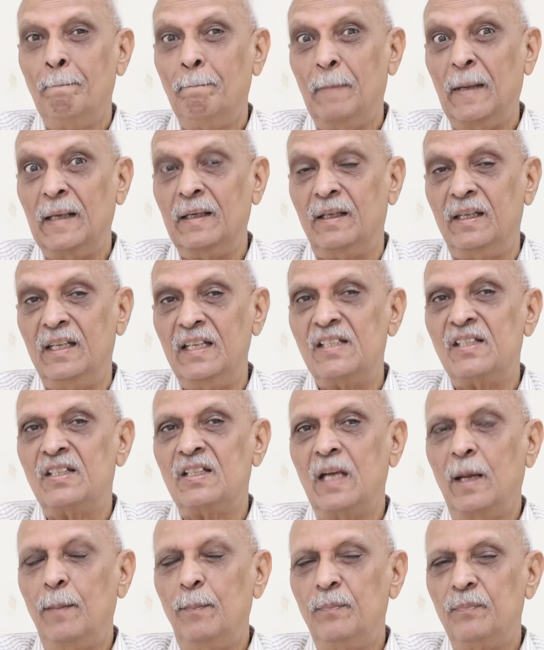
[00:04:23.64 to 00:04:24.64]
But this
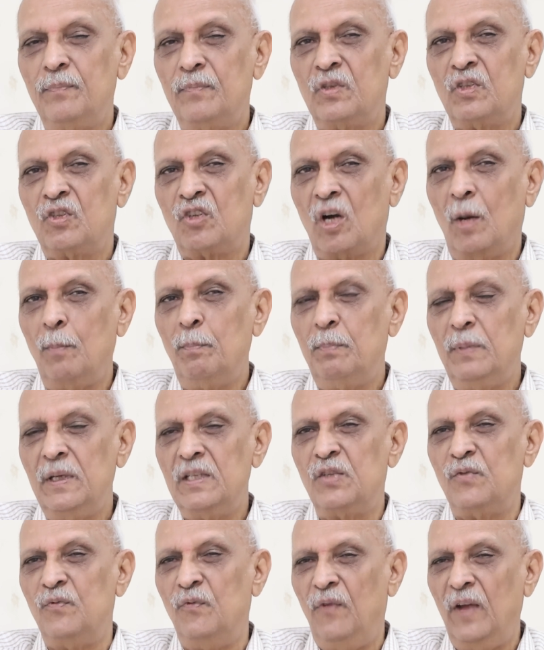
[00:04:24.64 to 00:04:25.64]
time Trump
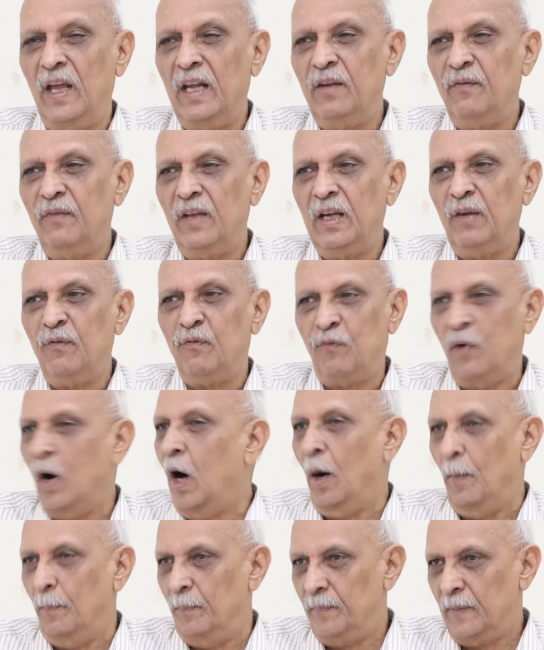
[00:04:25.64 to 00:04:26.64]
is very, very
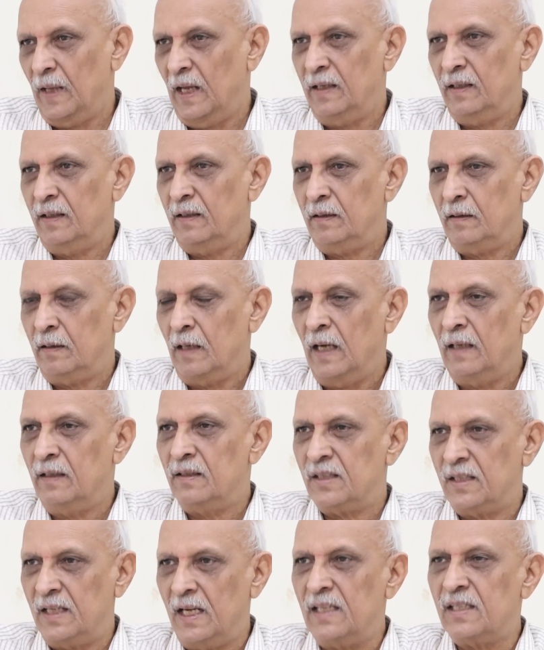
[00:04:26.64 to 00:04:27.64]
firm and
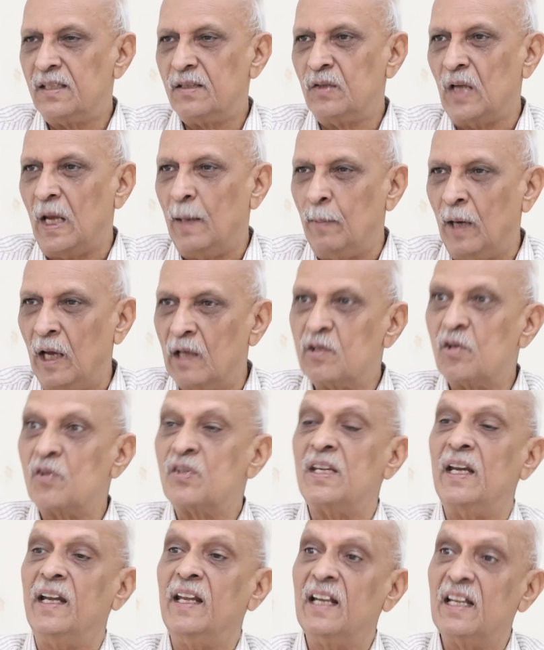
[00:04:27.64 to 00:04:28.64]
says, I am also
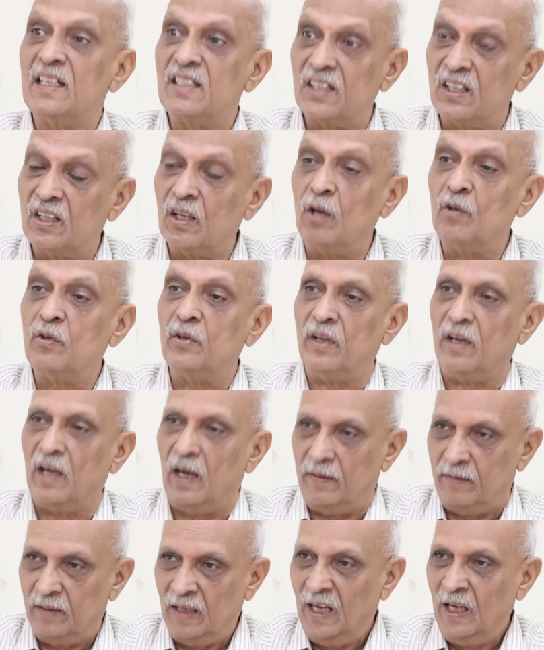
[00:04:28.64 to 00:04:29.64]
sending a signal to
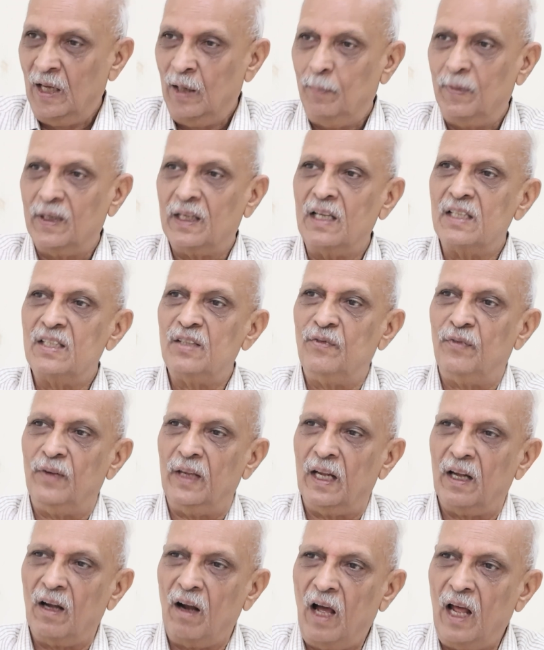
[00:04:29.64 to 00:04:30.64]
Iran, because if
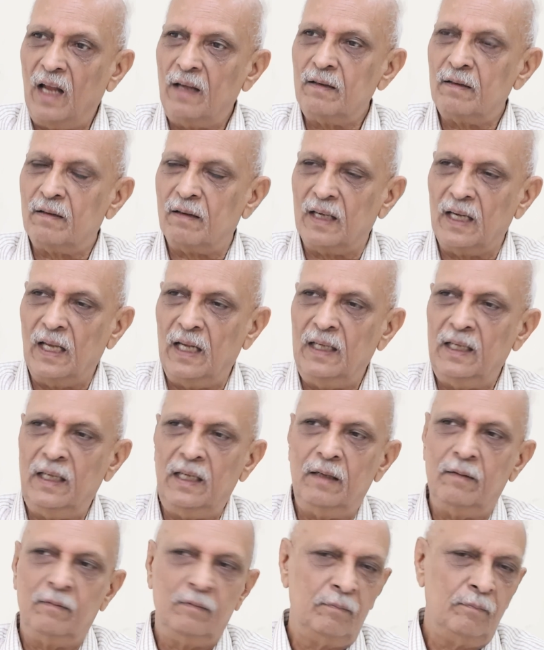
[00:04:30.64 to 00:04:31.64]
Iran
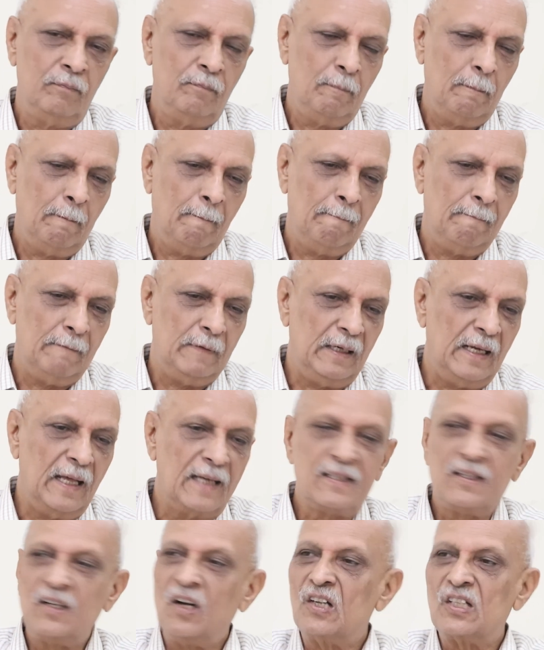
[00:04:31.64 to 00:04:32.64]
really
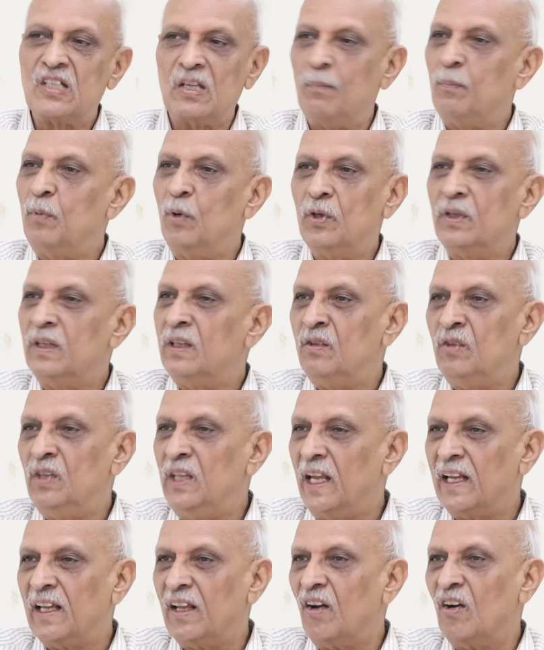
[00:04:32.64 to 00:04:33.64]
does not support,
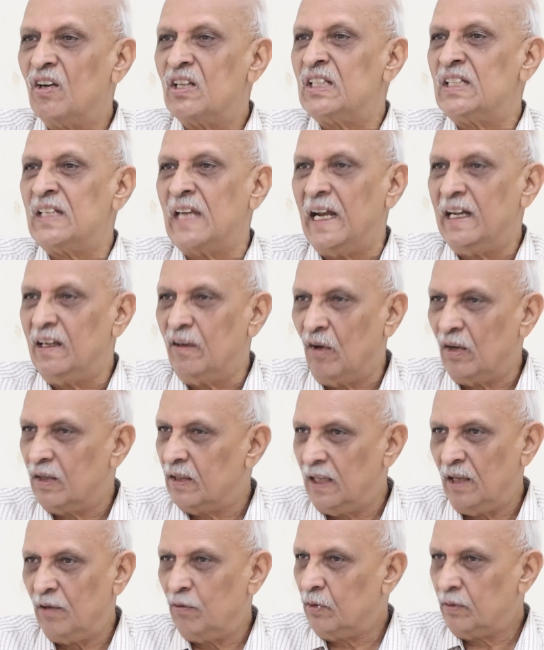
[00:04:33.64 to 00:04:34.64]
they cannot stand on
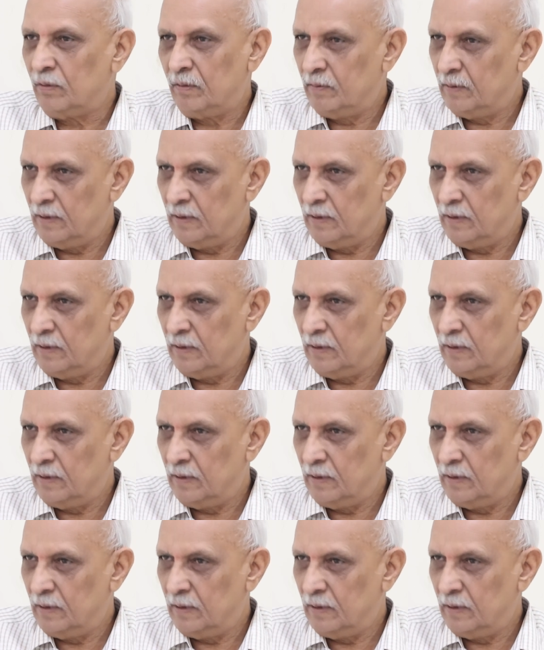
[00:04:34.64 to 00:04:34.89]
their own